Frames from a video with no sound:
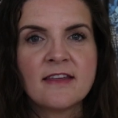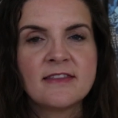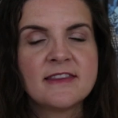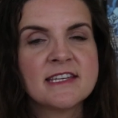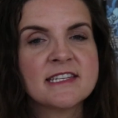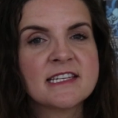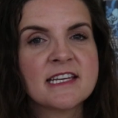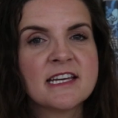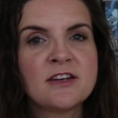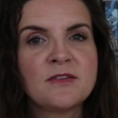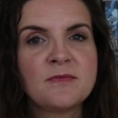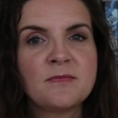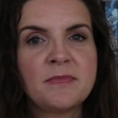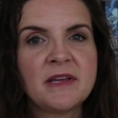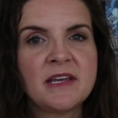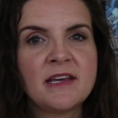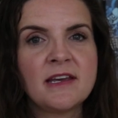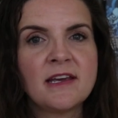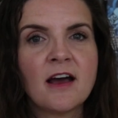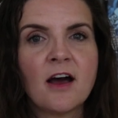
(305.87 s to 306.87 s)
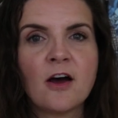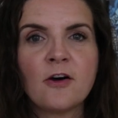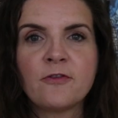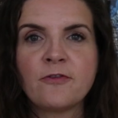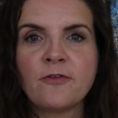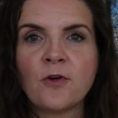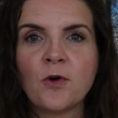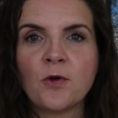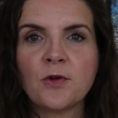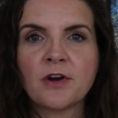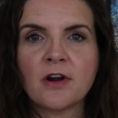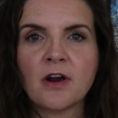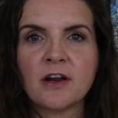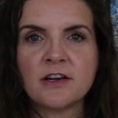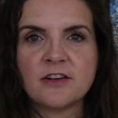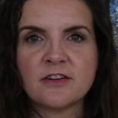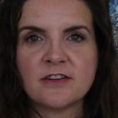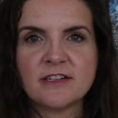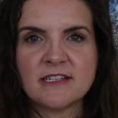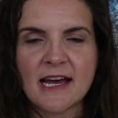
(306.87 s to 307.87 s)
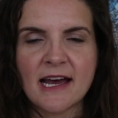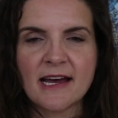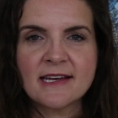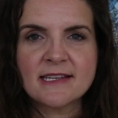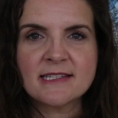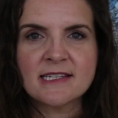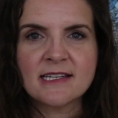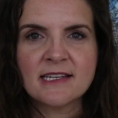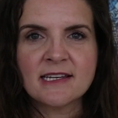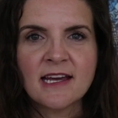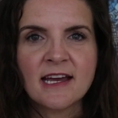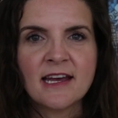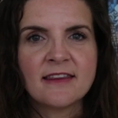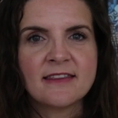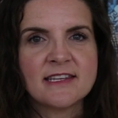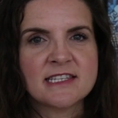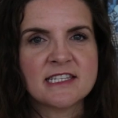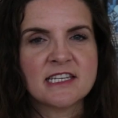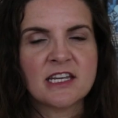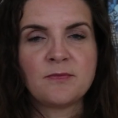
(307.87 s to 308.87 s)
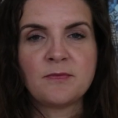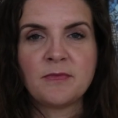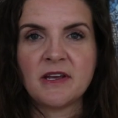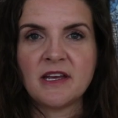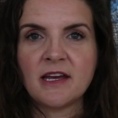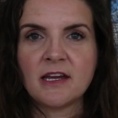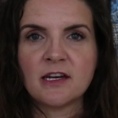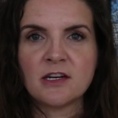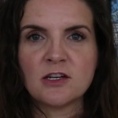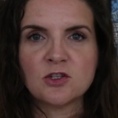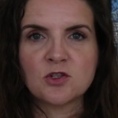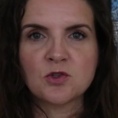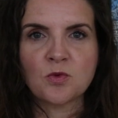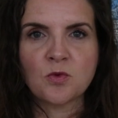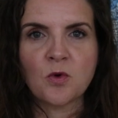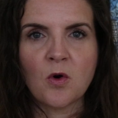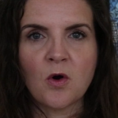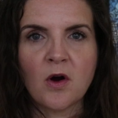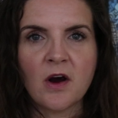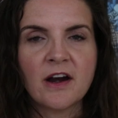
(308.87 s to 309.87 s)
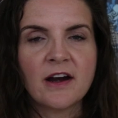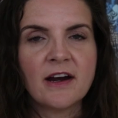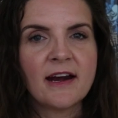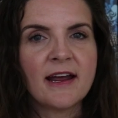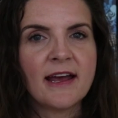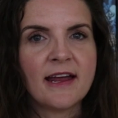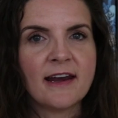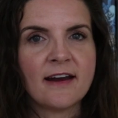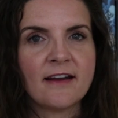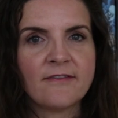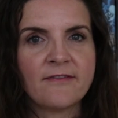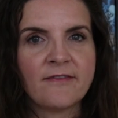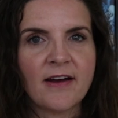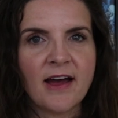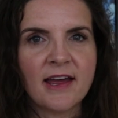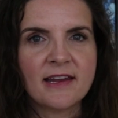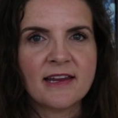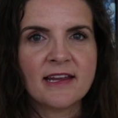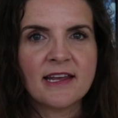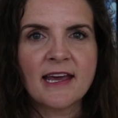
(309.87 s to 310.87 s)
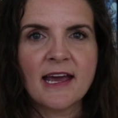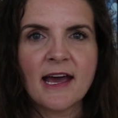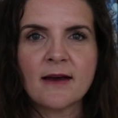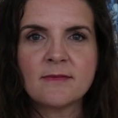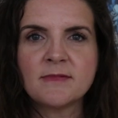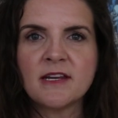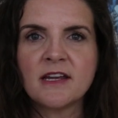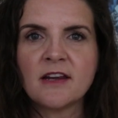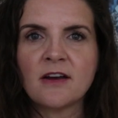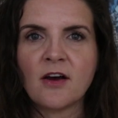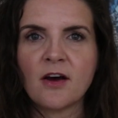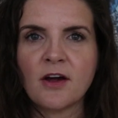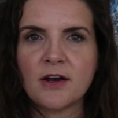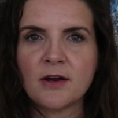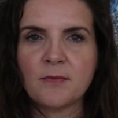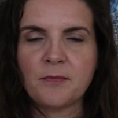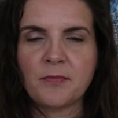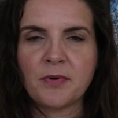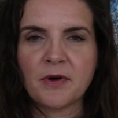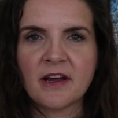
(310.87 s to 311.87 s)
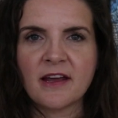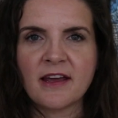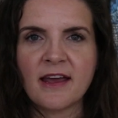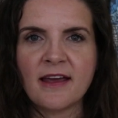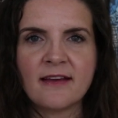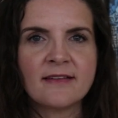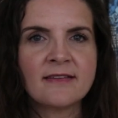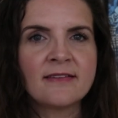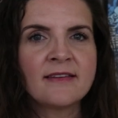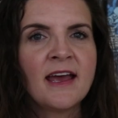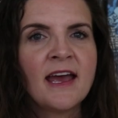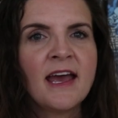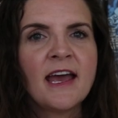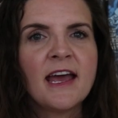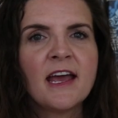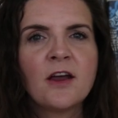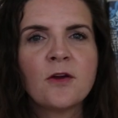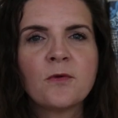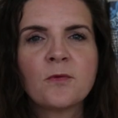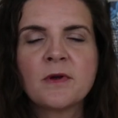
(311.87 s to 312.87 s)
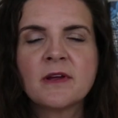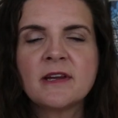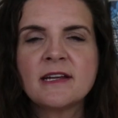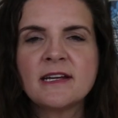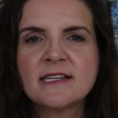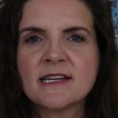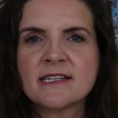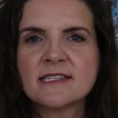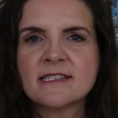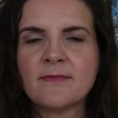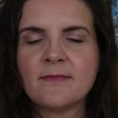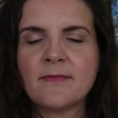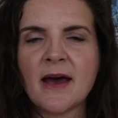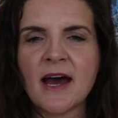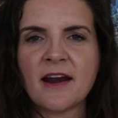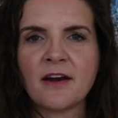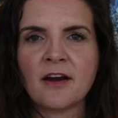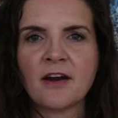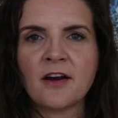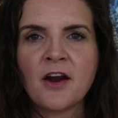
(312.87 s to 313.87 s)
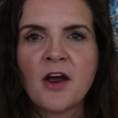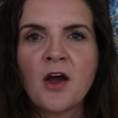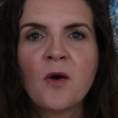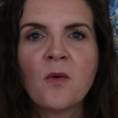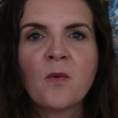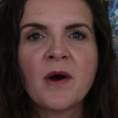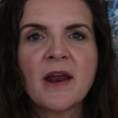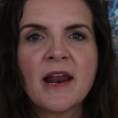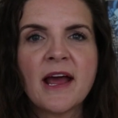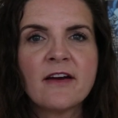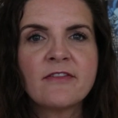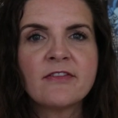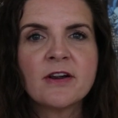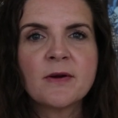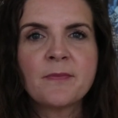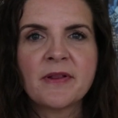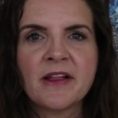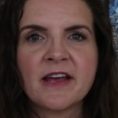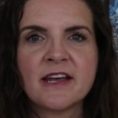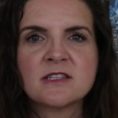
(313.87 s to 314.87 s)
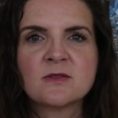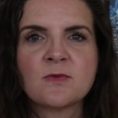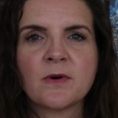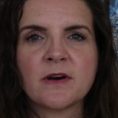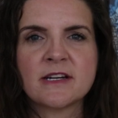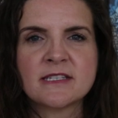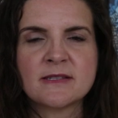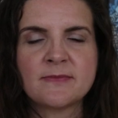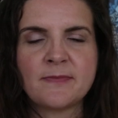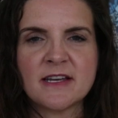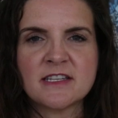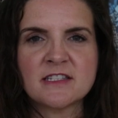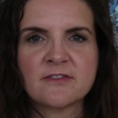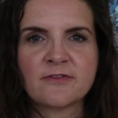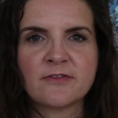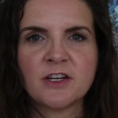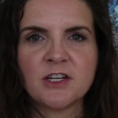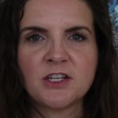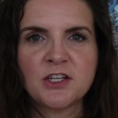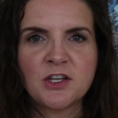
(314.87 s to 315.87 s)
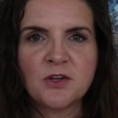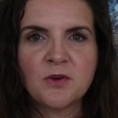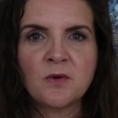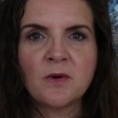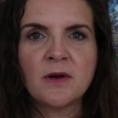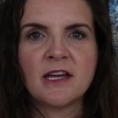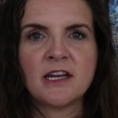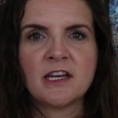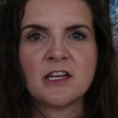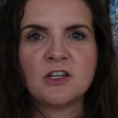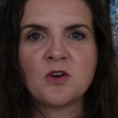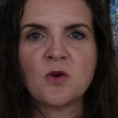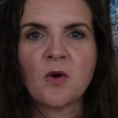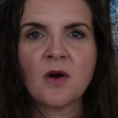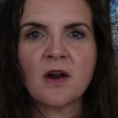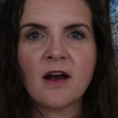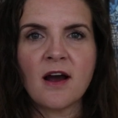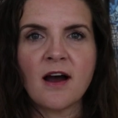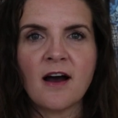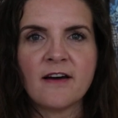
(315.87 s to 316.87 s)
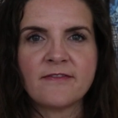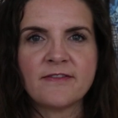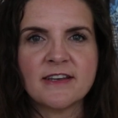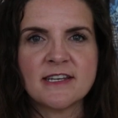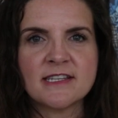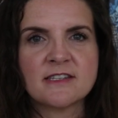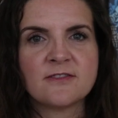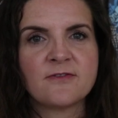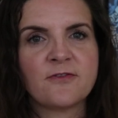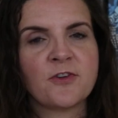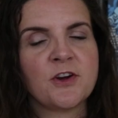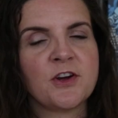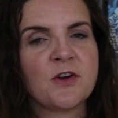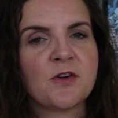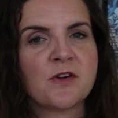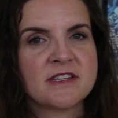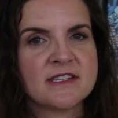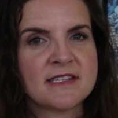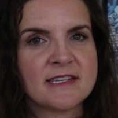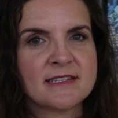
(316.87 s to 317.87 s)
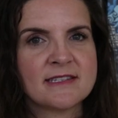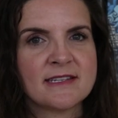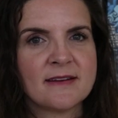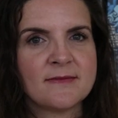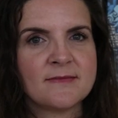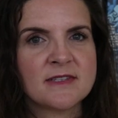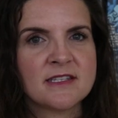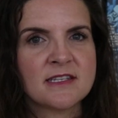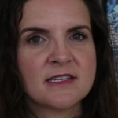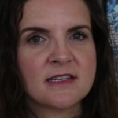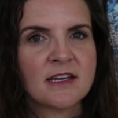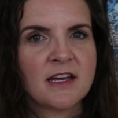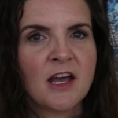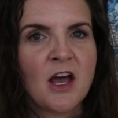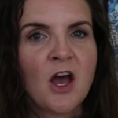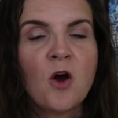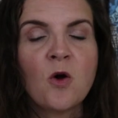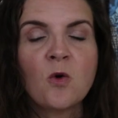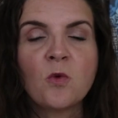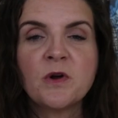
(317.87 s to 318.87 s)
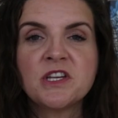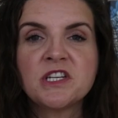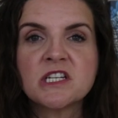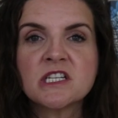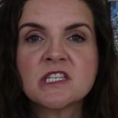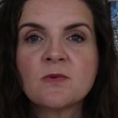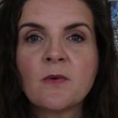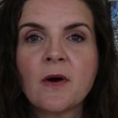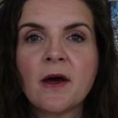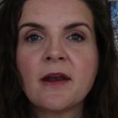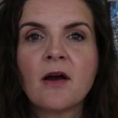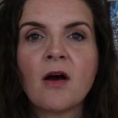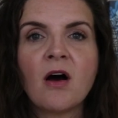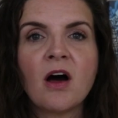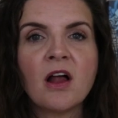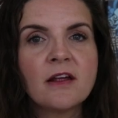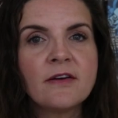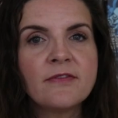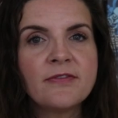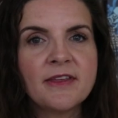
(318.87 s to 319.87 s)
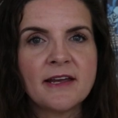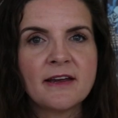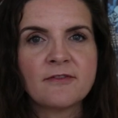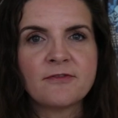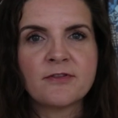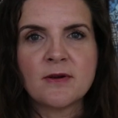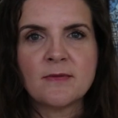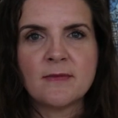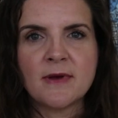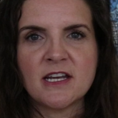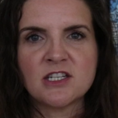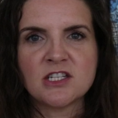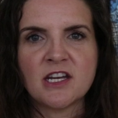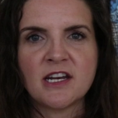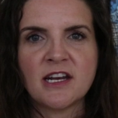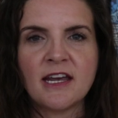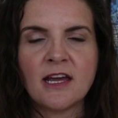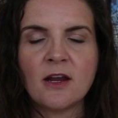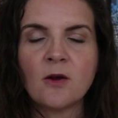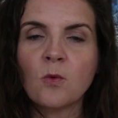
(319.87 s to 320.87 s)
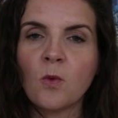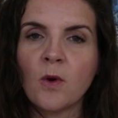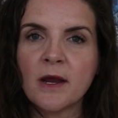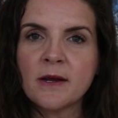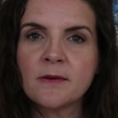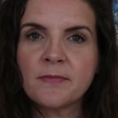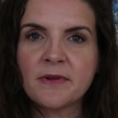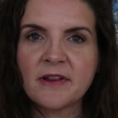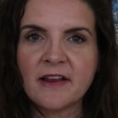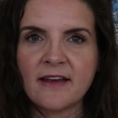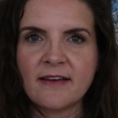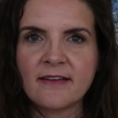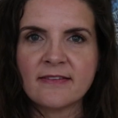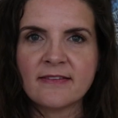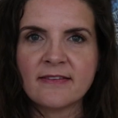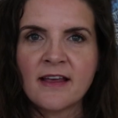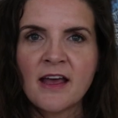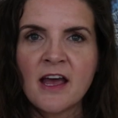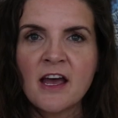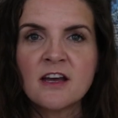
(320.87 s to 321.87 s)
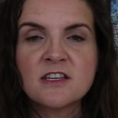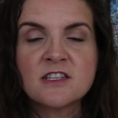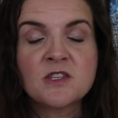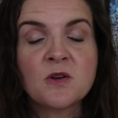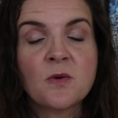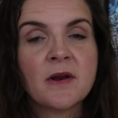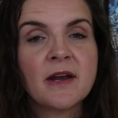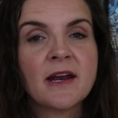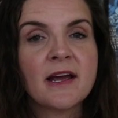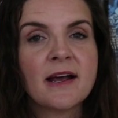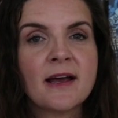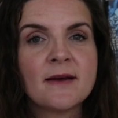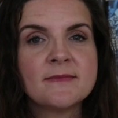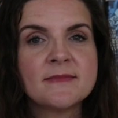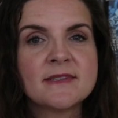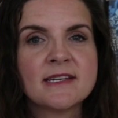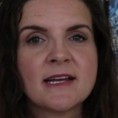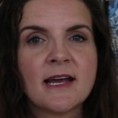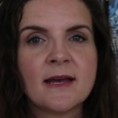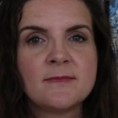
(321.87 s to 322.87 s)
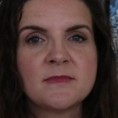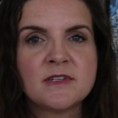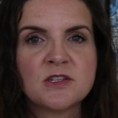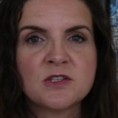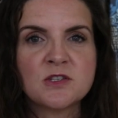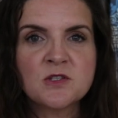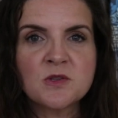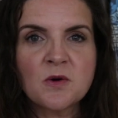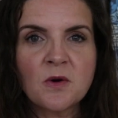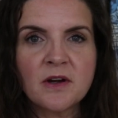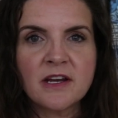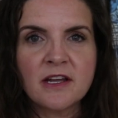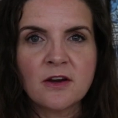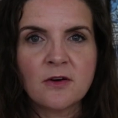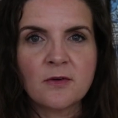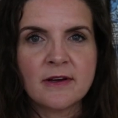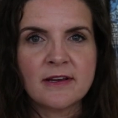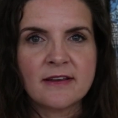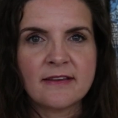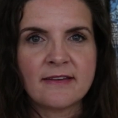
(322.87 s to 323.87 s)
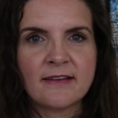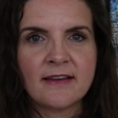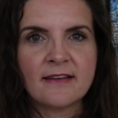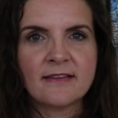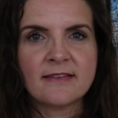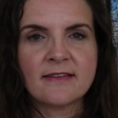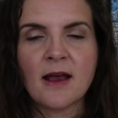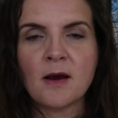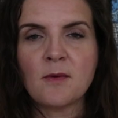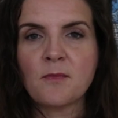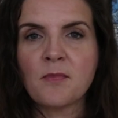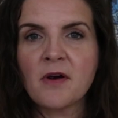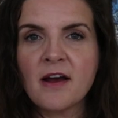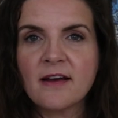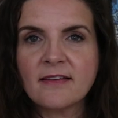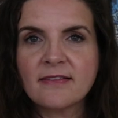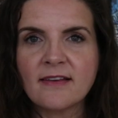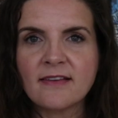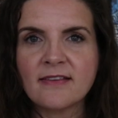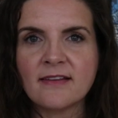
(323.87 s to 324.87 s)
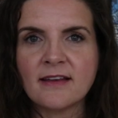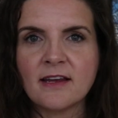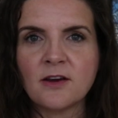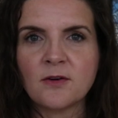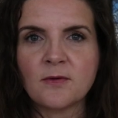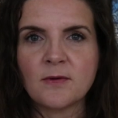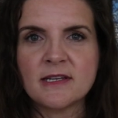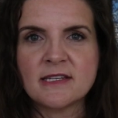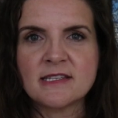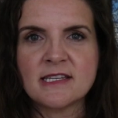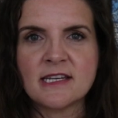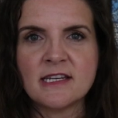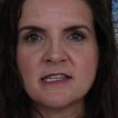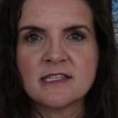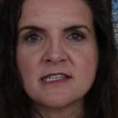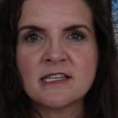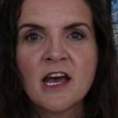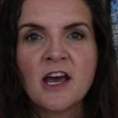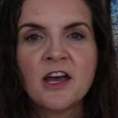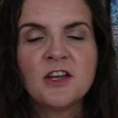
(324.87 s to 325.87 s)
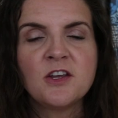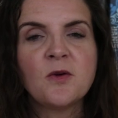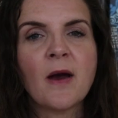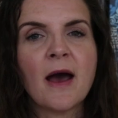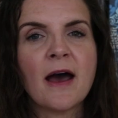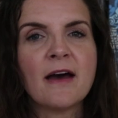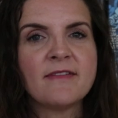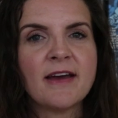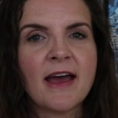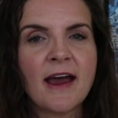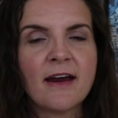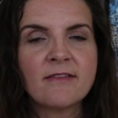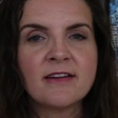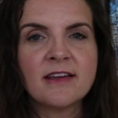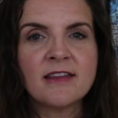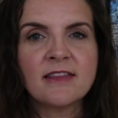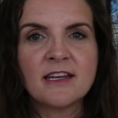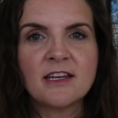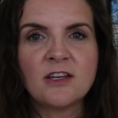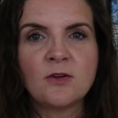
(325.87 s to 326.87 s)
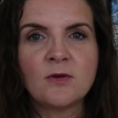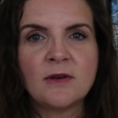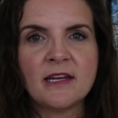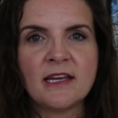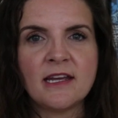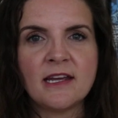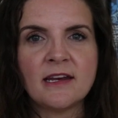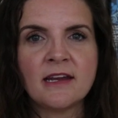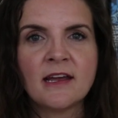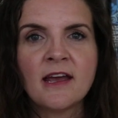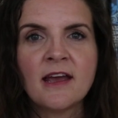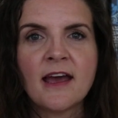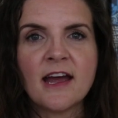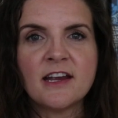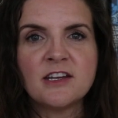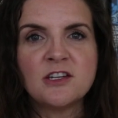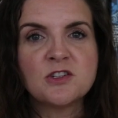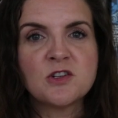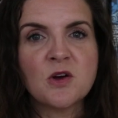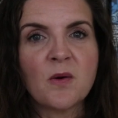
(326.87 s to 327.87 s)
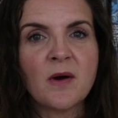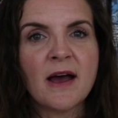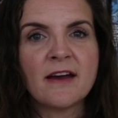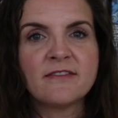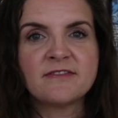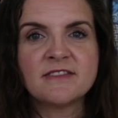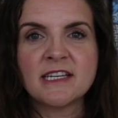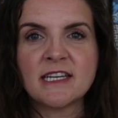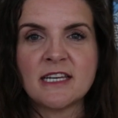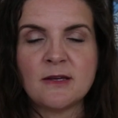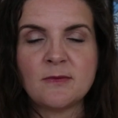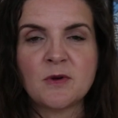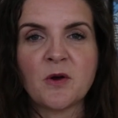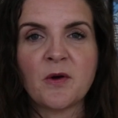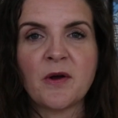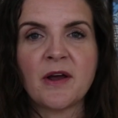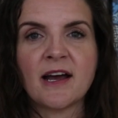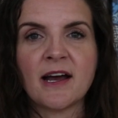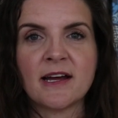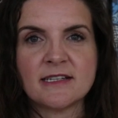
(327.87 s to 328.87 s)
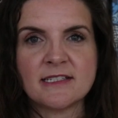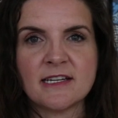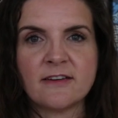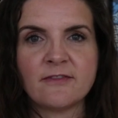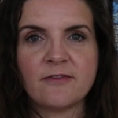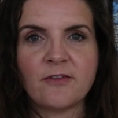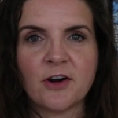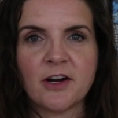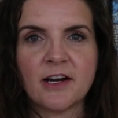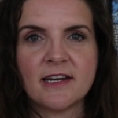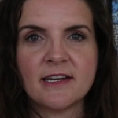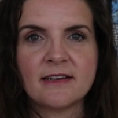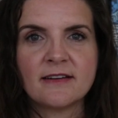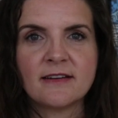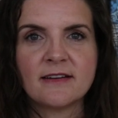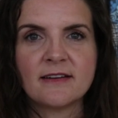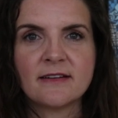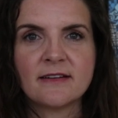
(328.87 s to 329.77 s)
This can be a folder on your desk. This can be in a drawer, in a filing cabinet, on a bookcase. It really doesn't matter. Whatever place works best for you in your office for your systems. We just want all of the information in one place, so when it comes time to sorting your receipts and processing your receipts, you have everything you need and you don't have to keep going hunting for it.